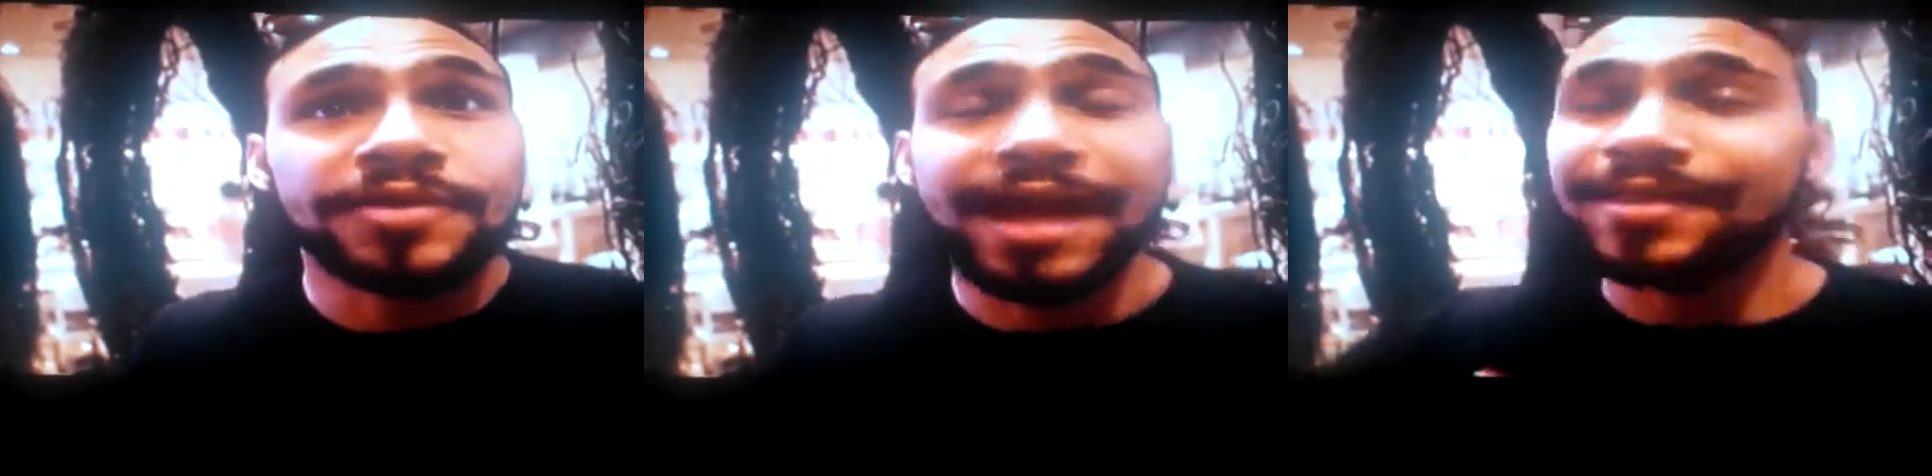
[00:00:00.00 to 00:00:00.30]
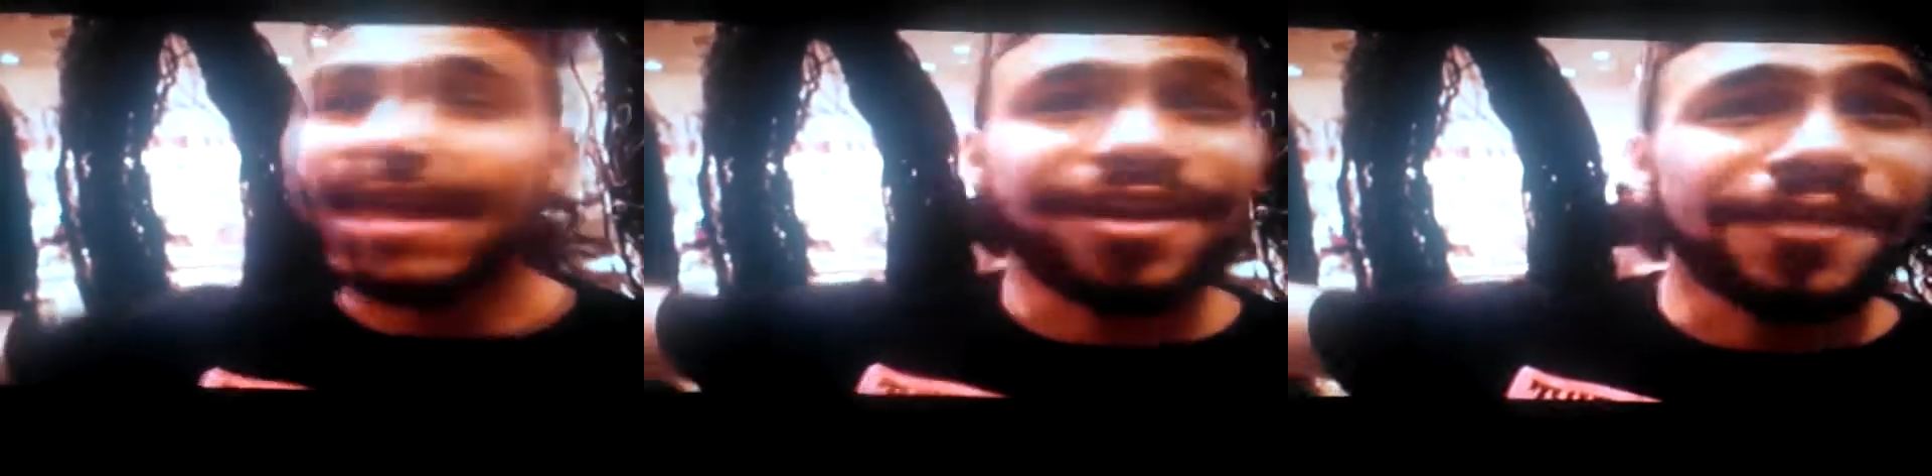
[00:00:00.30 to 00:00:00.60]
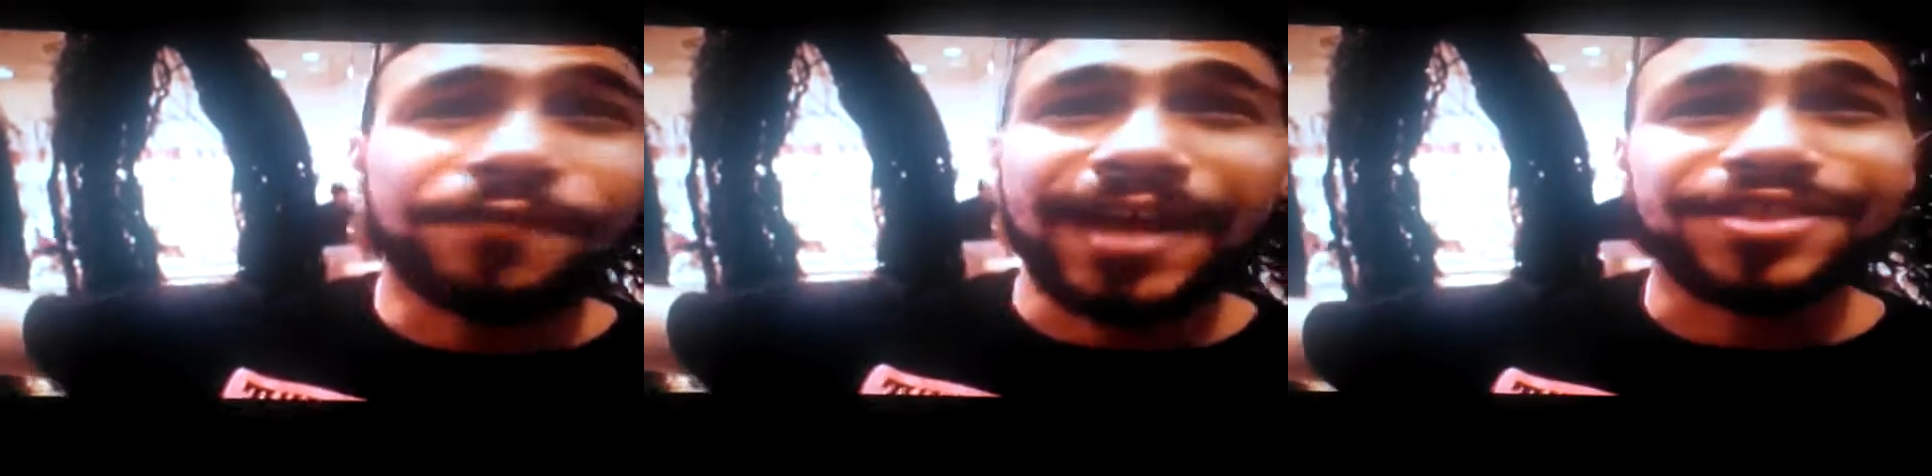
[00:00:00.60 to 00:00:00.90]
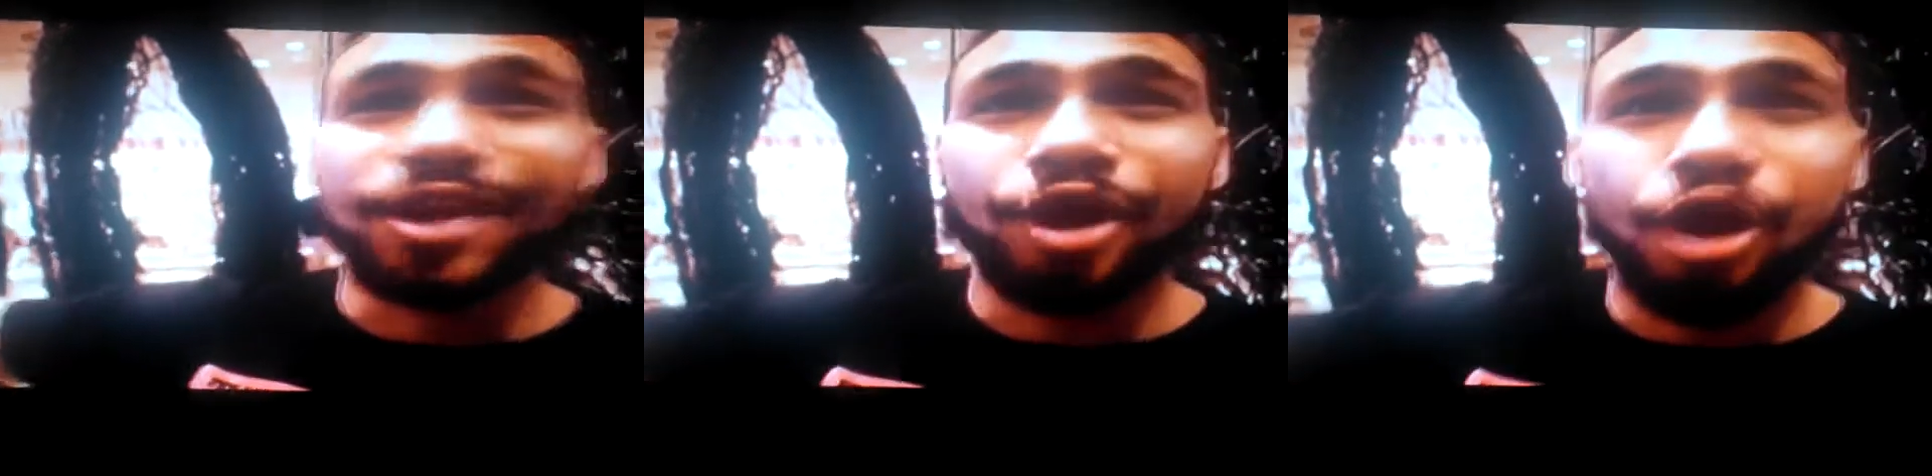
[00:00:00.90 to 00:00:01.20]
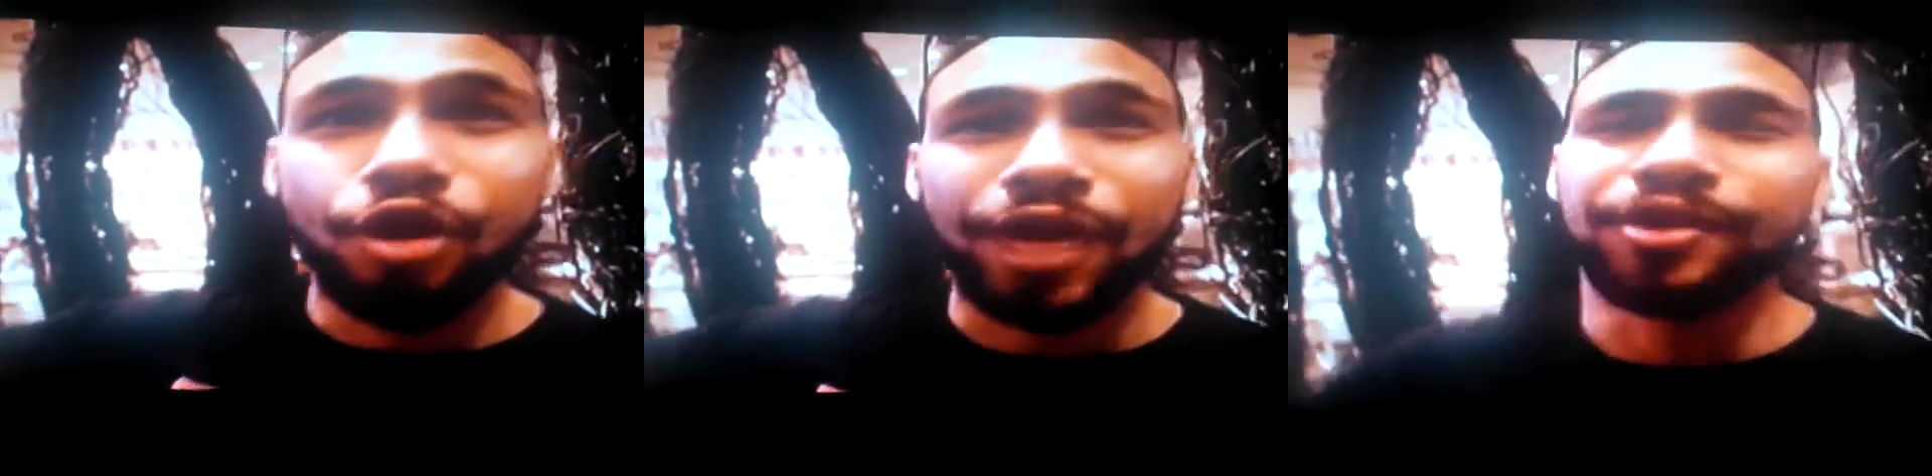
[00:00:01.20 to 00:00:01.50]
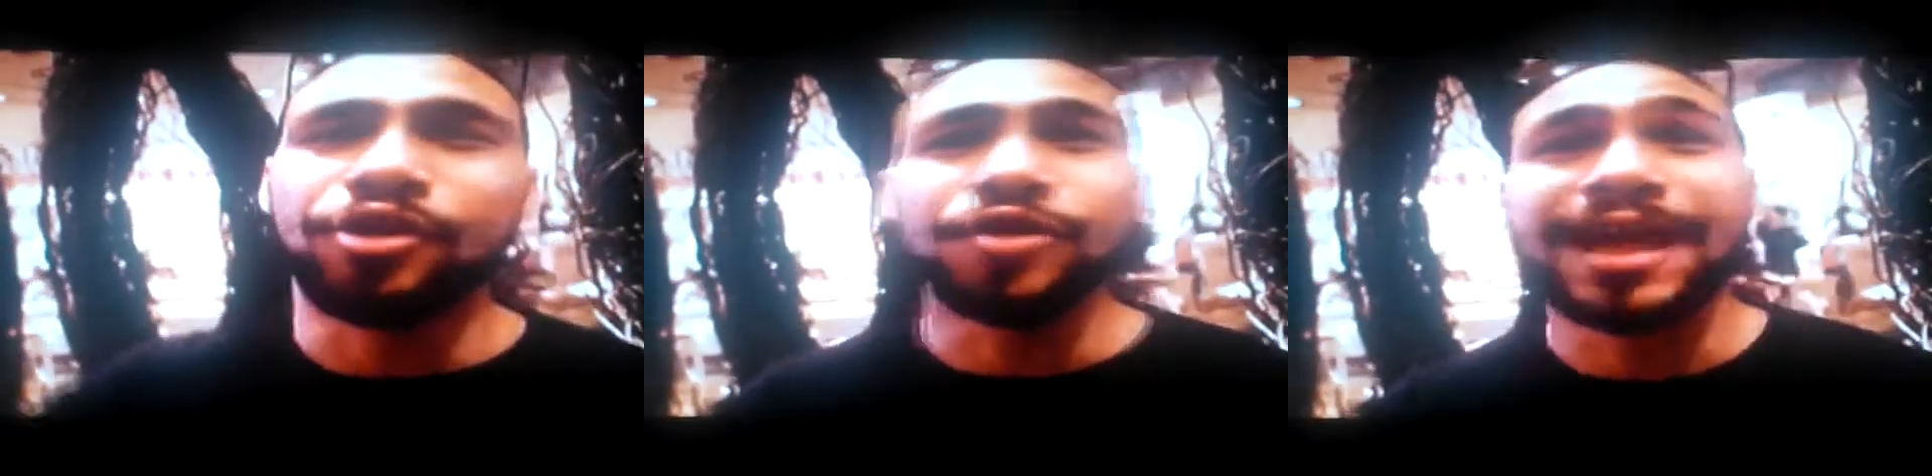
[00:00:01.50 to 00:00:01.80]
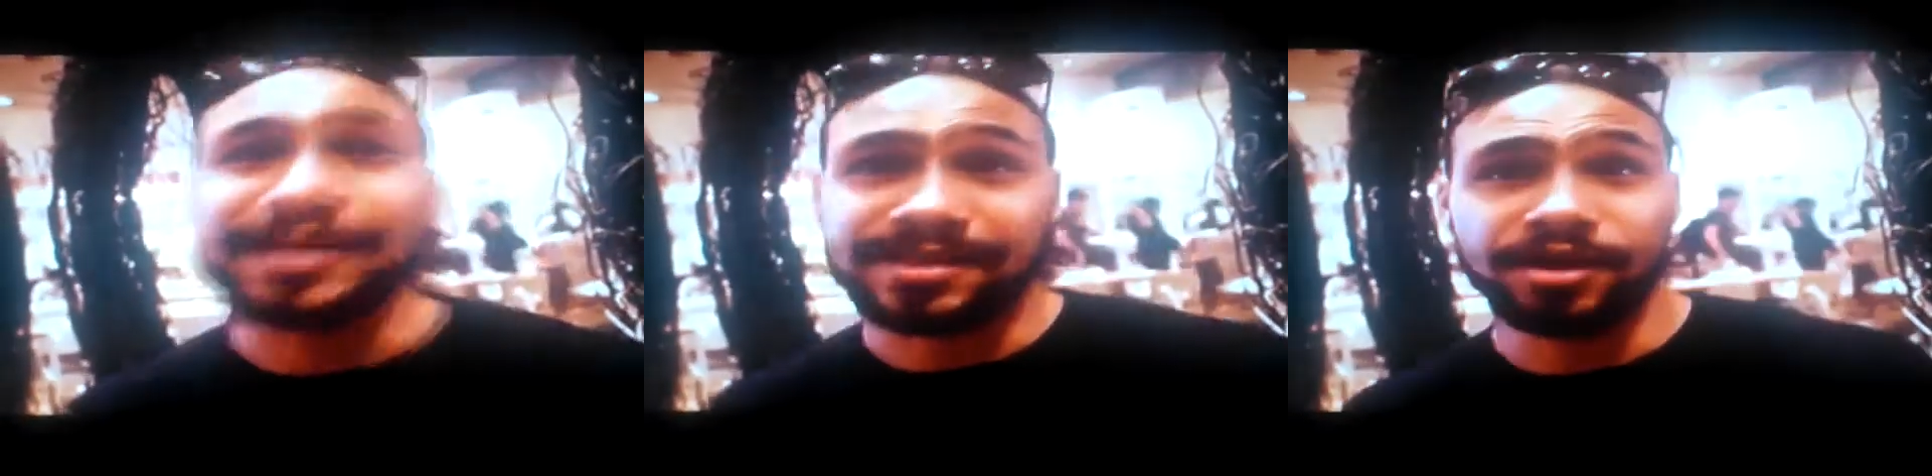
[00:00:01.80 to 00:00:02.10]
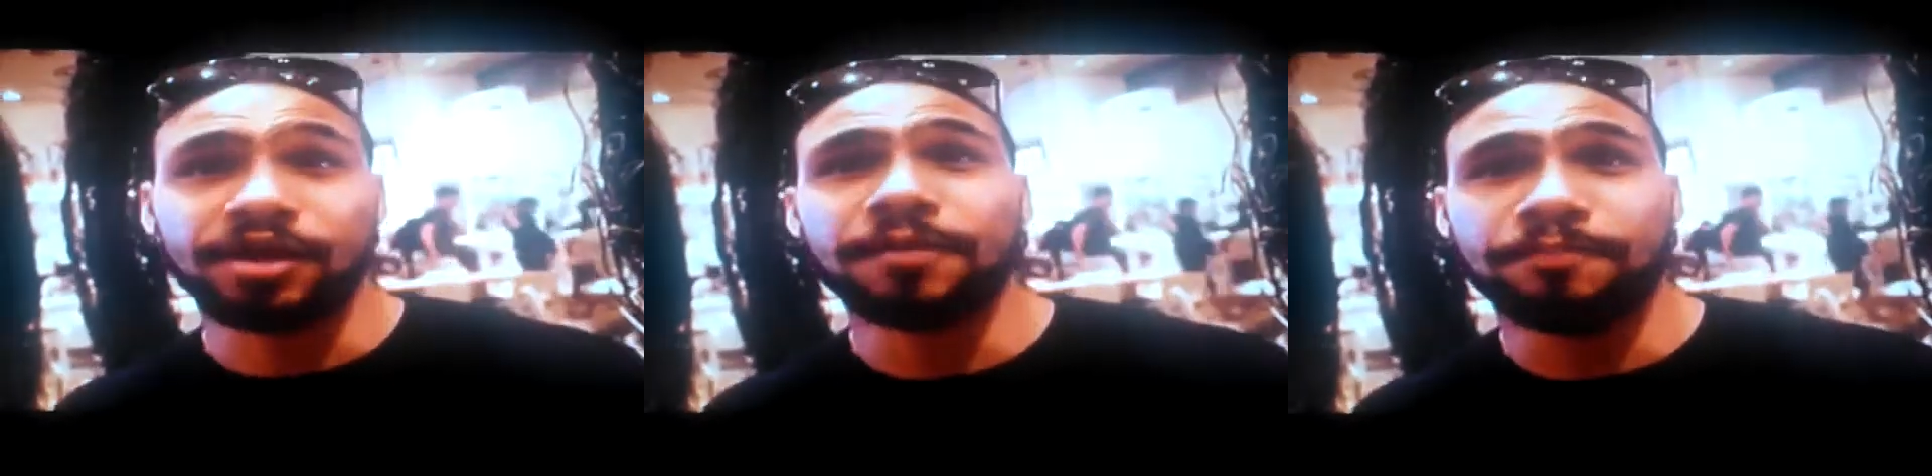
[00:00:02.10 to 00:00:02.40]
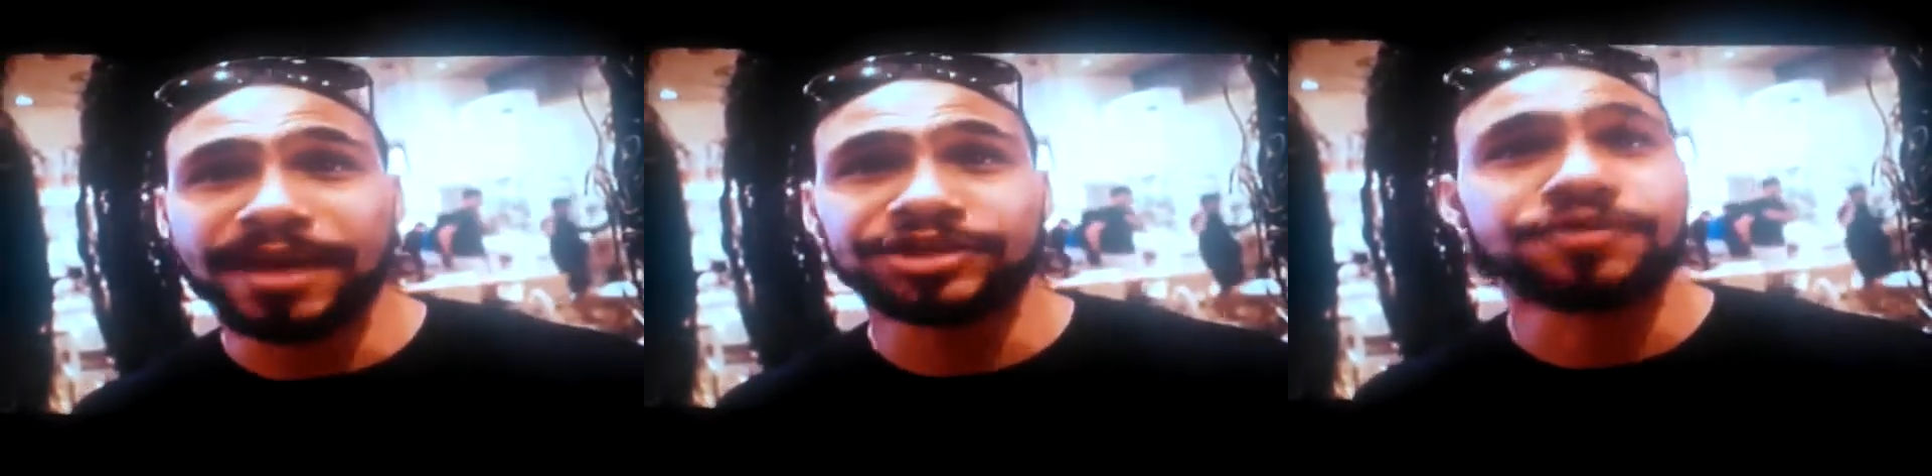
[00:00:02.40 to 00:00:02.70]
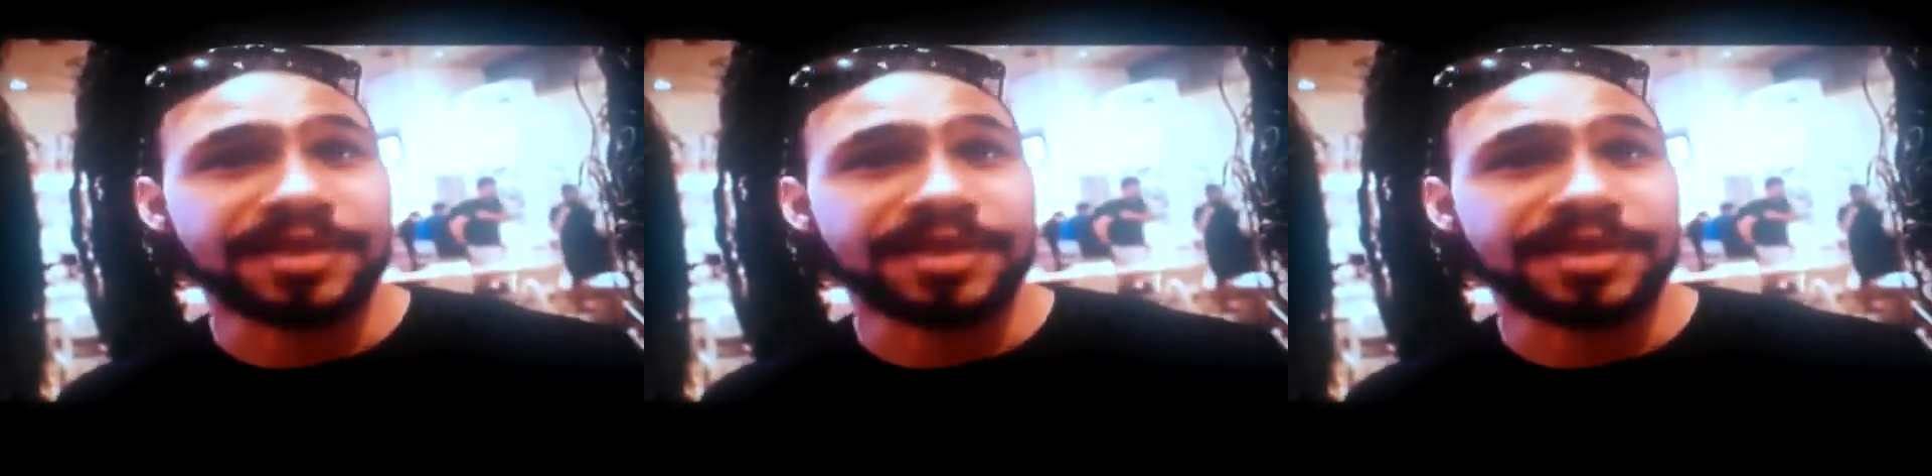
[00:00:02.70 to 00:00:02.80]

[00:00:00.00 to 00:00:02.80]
That other fight's on hold. I know you like to sit on the bench.